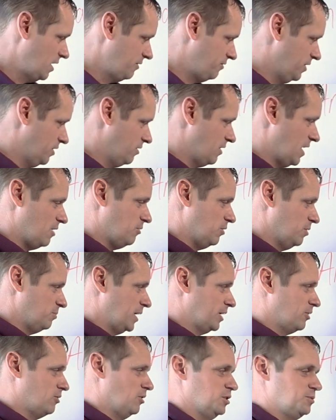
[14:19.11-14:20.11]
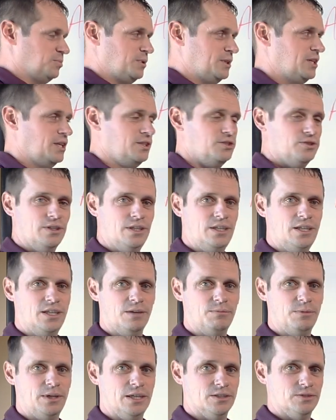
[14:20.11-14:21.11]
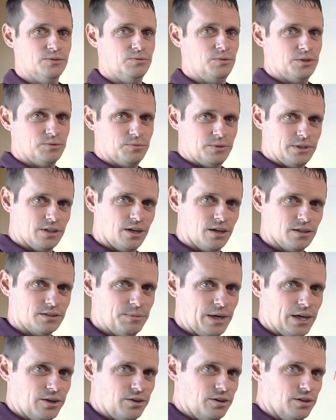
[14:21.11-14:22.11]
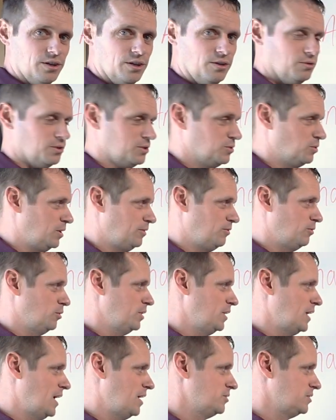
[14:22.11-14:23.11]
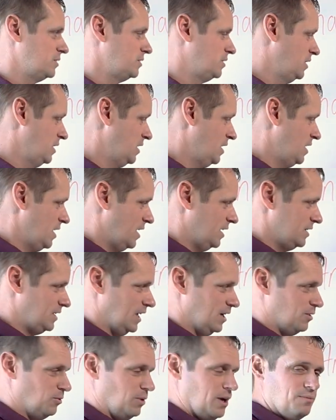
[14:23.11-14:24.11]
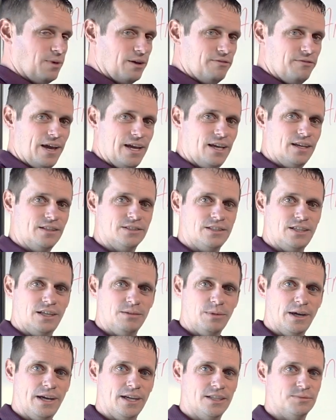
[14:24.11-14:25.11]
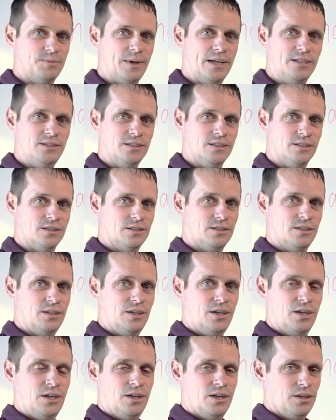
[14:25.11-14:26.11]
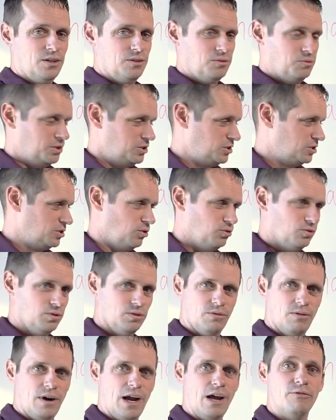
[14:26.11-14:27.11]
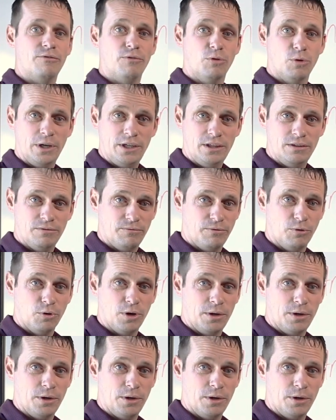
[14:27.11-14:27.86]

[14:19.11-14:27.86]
I figure out what my gross potential income is, which we talked about earlier was $24,000. I take away my vacancy and my expenses, which totaled around 40%